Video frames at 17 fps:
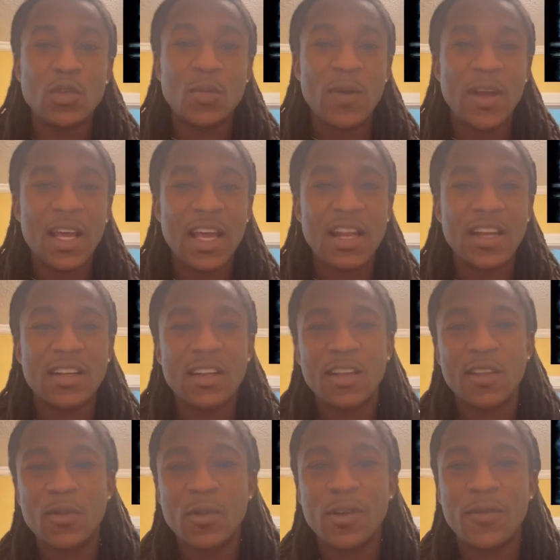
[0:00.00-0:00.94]
I got another
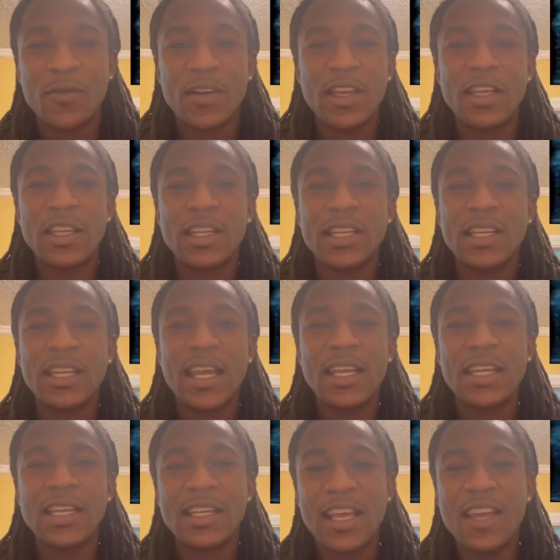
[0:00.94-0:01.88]
one for you today.
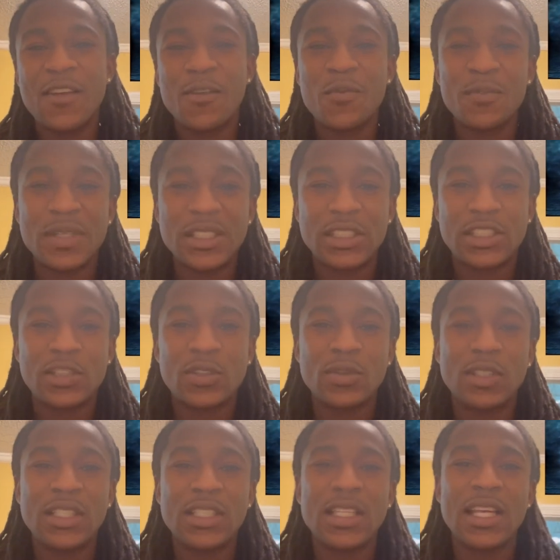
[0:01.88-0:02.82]
Today I'm gonna be
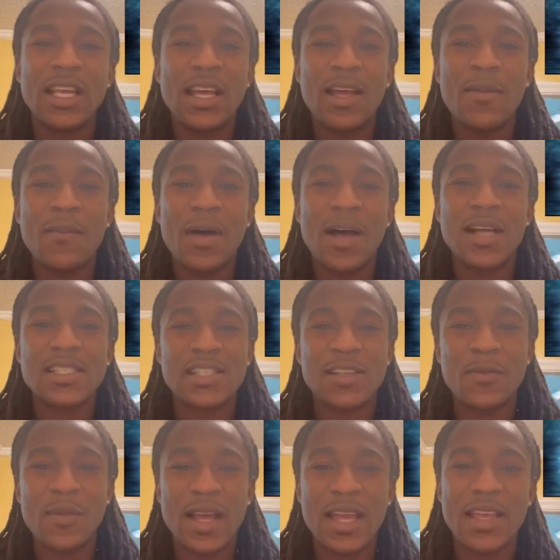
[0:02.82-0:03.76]
shooting and unboxing
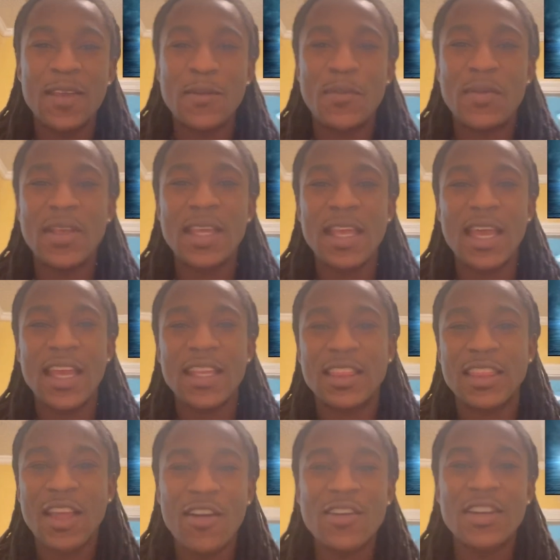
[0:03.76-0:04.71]
my MPA
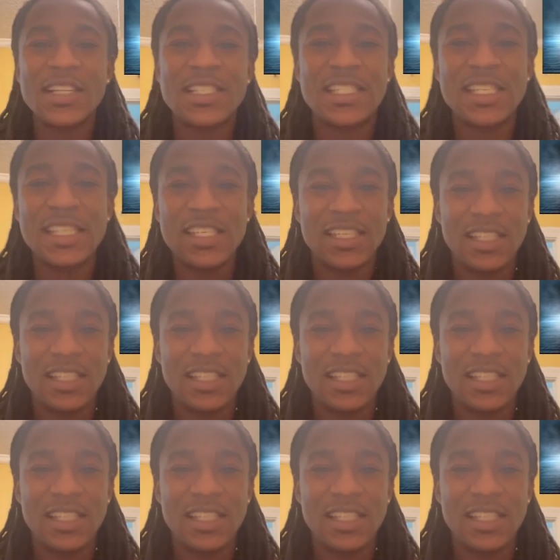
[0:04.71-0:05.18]
30T.